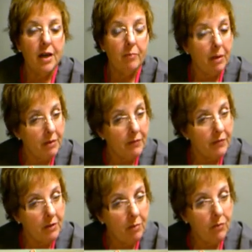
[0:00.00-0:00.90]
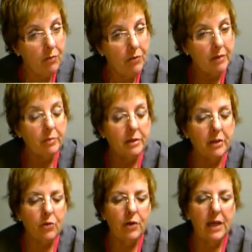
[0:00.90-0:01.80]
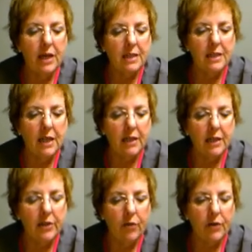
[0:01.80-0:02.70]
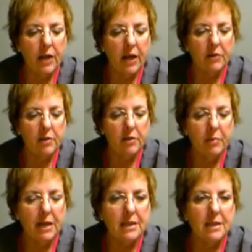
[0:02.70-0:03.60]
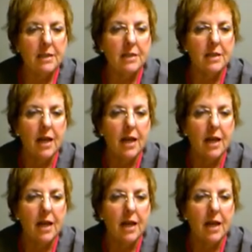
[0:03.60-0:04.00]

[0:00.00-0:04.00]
maybe even pneumonia, but they're going ahead and taking the over-the-counter medicines,